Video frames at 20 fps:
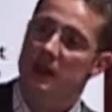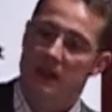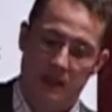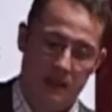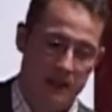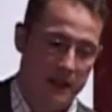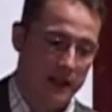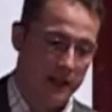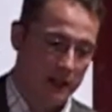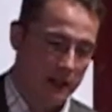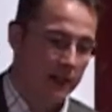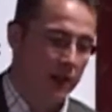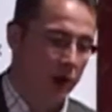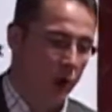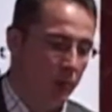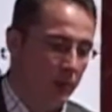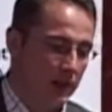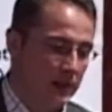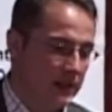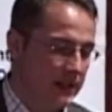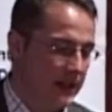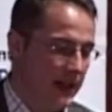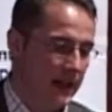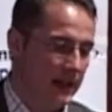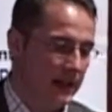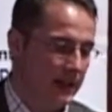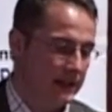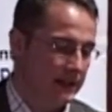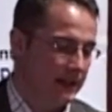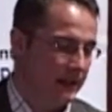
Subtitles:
Secondly, open standards.